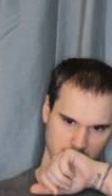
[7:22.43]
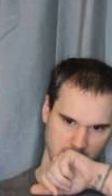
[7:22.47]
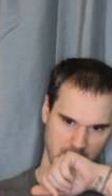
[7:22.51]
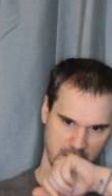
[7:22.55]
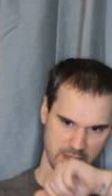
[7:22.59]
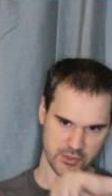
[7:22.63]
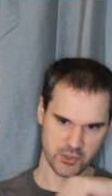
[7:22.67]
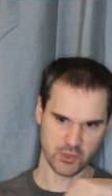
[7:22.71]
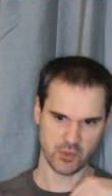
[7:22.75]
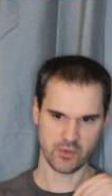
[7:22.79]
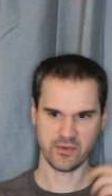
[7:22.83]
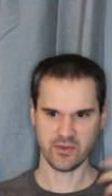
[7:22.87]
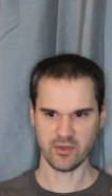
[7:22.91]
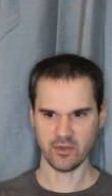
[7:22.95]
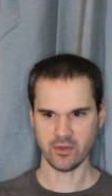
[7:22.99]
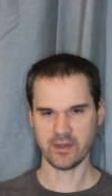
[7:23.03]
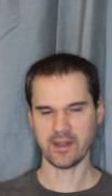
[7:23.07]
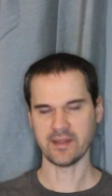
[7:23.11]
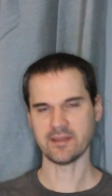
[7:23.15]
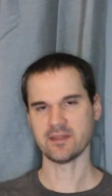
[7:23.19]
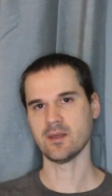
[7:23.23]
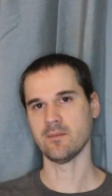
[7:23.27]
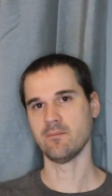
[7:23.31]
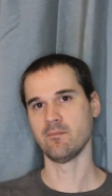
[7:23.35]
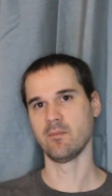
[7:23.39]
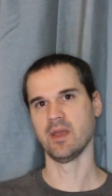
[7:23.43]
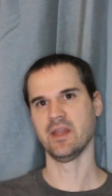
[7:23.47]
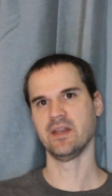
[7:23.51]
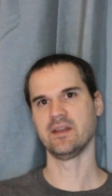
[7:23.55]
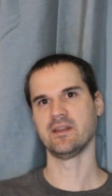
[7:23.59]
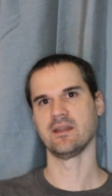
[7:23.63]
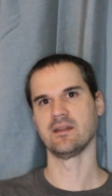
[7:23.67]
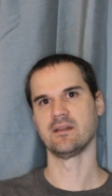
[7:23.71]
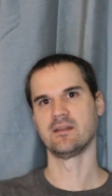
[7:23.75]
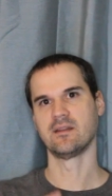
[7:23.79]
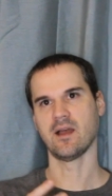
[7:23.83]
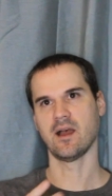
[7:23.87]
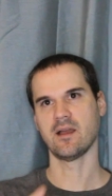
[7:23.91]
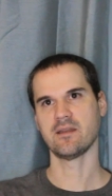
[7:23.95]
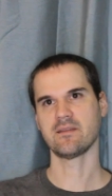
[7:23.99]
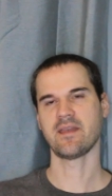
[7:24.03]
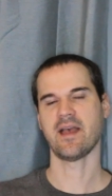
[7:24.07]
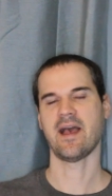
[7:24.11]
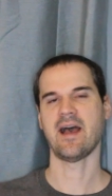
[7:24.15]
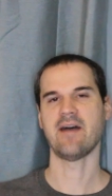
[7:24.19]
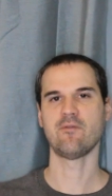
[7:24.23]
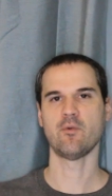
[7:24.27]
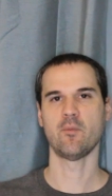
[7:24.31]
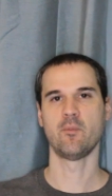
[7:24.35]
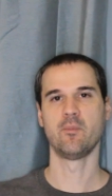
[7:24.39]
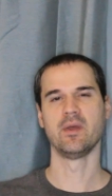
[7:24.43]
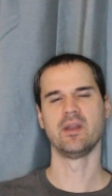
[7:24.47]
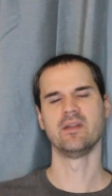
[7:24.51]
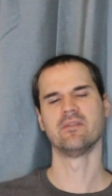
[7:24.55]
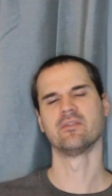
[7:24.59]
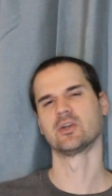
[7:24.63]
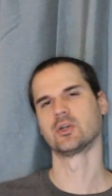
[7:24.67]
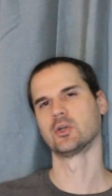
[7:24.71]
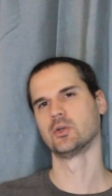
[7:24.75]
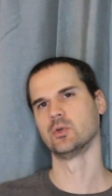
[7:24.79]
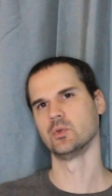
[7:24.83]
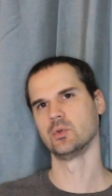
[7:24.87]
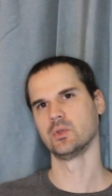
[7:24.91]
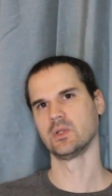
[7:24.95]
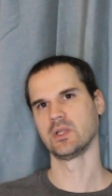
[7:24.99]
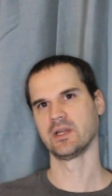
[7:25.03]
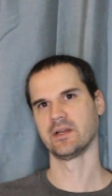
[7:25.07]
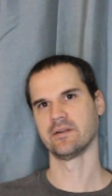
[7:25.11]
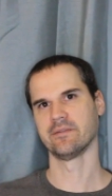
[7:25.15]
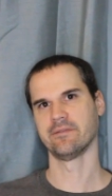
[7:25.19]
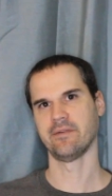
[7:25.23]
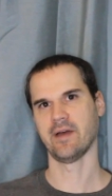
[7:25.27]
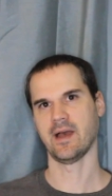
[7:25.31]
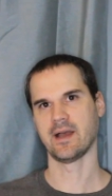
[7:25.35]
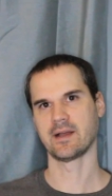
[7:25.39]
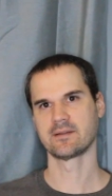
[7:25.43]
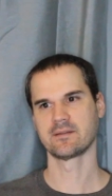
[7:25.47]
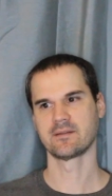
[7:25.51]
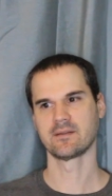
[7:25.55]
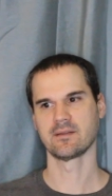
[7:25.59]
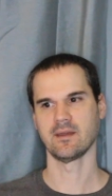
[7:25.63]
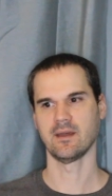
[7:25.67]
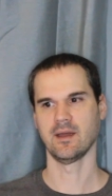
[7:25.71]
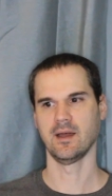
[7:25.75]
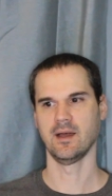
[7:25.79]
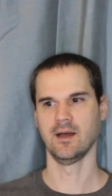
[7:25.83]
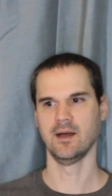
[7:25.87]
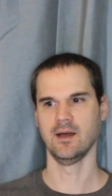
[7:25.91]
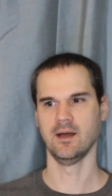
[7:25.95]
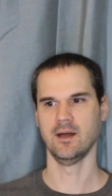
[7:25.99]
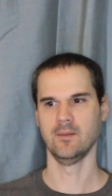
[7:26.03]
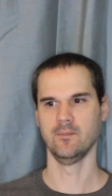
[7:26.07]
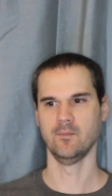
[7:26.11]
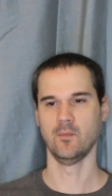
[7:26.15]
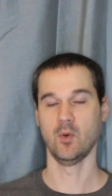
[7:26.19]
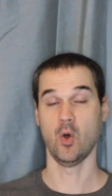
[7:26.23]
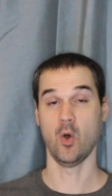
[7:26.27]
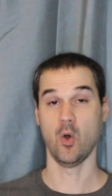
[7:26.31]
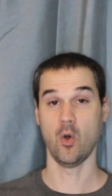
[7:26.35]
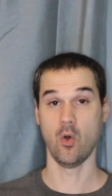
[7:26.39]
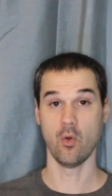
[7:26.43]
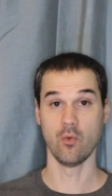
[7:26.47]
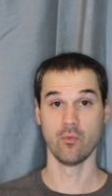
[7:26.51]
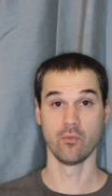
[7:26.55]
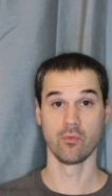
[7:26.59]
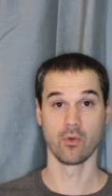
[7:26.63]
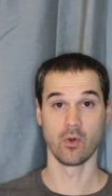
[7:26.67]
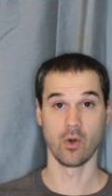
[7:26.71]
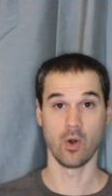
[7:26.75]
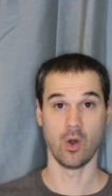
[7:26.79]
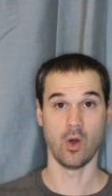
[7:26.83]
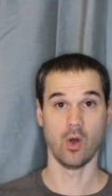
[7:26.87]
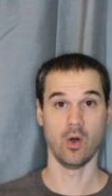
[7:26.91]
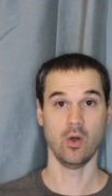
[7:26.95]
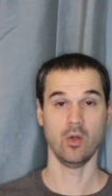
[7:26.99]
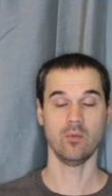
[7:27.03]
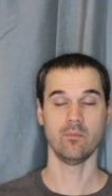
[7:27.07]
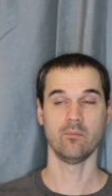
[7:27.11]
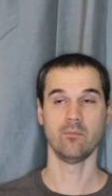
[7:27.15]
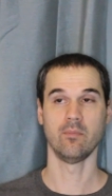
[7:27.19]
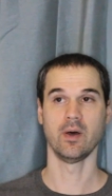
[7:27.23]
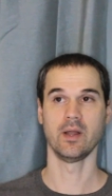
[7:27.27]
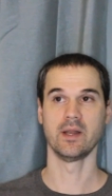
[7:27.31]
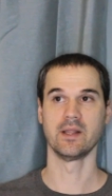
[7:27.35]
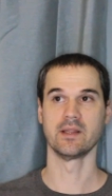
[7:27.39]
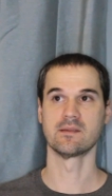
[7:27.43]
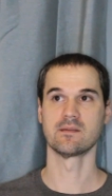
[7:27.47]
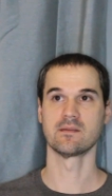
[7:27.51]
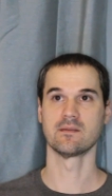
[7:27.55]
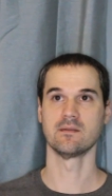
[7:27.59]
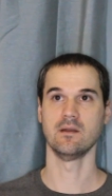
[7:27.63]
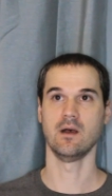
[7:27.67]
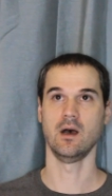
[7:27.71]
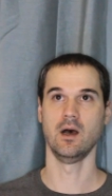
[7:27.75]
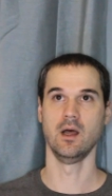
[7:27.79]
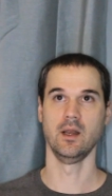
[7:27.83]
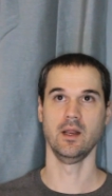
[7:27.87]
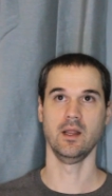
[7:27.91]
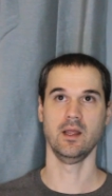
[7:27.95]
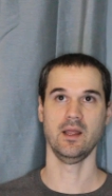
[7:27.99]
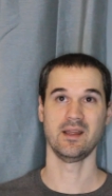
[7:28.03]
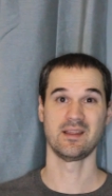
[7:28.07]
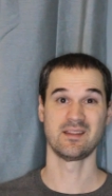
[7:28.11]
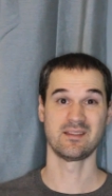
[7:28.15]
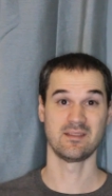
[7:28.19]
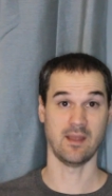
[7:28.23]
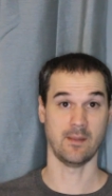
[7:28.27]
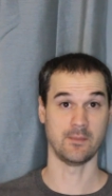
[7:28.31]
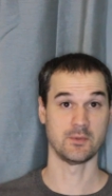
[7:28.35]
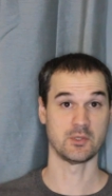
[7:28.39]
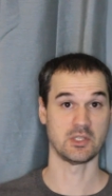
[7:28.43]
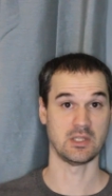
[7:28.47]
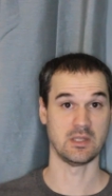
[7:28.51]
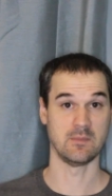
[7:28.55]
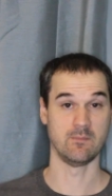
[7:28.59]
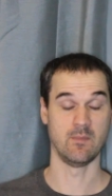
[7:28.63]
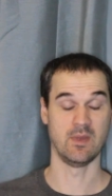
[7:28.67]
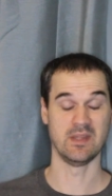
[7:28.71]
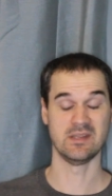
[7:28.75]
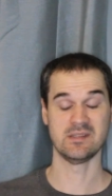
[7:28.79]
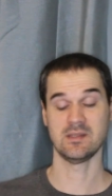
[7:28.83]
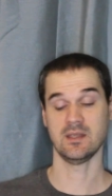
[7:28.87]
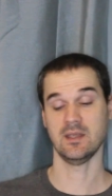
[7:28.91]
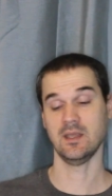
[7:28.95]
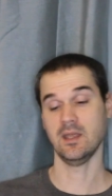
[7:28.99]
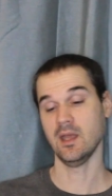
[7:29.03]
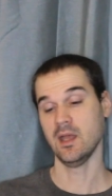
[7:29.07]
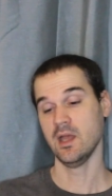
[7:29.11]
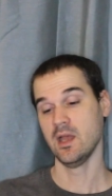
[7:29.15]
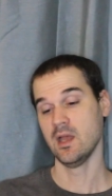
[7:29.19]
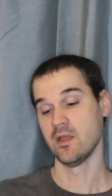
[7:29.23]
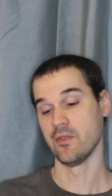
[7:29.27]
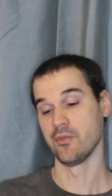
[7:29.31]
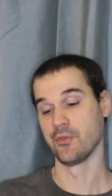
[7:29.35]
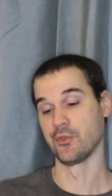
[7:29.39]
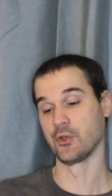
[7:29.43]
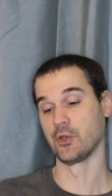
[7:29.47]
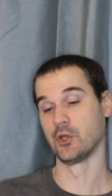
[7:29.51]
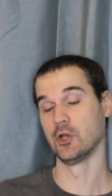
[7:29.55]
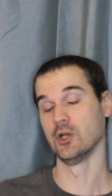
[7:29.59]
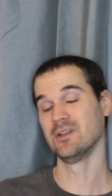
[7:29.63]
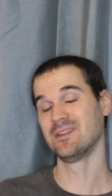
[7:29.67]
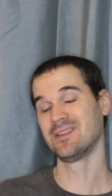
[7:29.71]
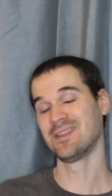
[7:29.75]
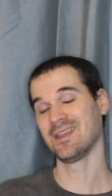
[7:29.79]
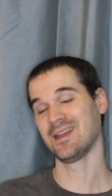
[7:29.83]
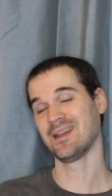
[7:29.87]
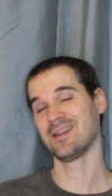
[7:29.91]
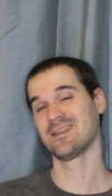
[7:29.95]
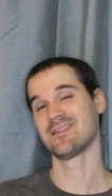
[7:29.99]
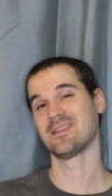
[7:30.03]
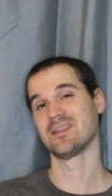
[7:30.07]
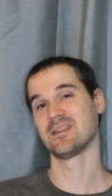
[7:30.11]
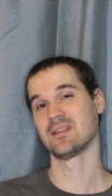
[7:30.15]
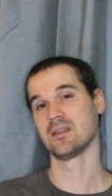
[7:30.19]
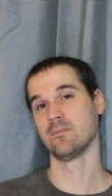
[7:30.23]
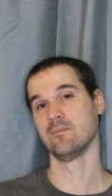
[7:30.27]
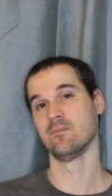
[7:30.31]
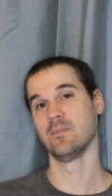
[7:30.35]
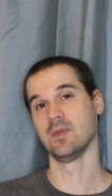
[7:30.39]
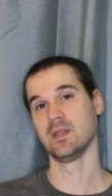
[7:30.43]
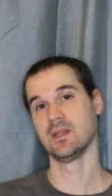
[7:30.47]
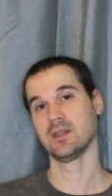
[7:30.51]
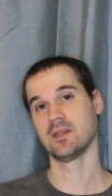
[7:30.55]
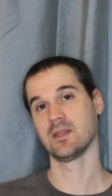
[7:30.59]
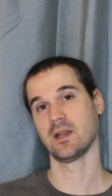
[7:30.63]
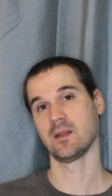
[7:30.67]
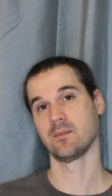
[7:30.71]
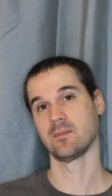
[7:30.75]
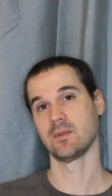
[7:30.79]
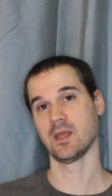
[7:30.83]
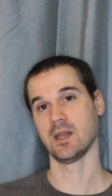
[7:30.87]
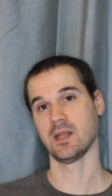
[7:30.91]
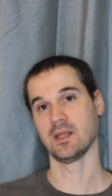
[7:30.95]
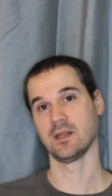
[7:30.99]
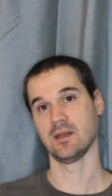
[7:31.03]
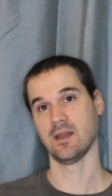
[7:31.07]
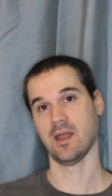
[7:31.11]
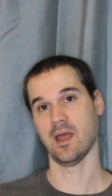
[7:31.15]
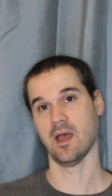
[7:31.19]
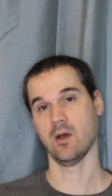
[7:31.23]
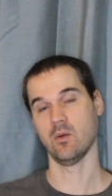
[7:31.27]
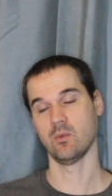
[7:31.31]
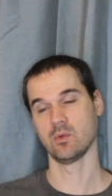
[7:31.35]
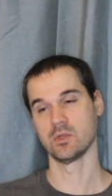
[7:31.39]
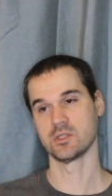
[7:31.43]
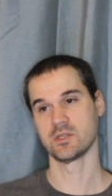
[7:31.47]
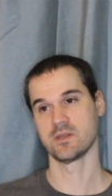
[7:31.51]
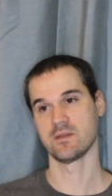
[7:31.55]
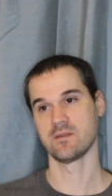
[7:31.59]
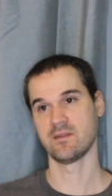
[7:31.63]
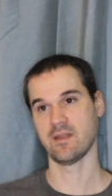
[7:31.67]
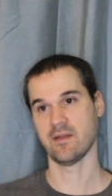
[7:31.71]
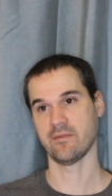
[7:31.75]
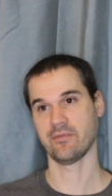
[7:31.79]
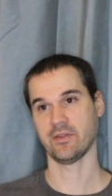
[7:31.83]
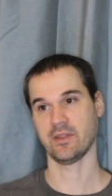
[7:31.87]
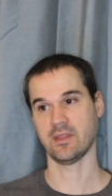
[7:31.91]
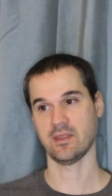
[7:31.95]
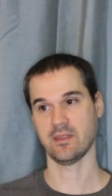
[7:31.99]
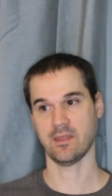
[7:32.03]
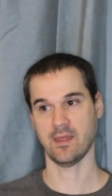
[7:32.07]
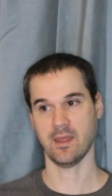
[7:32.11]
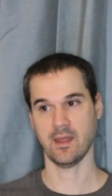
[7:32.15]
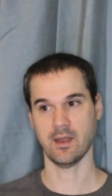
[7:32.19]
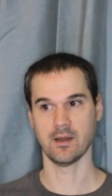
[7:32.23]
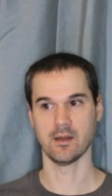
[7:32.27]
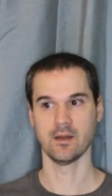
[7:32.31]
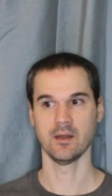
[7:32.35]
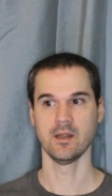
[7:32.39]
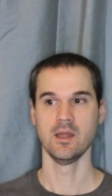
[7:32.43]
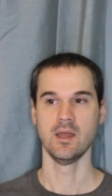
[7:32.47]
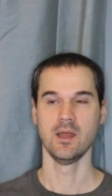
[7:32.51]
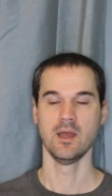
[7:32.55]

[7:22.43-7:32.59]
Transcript: I do still get the mint. It does have a bit of a cooling effect overall, but it's not exceptionally minty. The good thing is that the mint that I'm getting now, which is definitely there,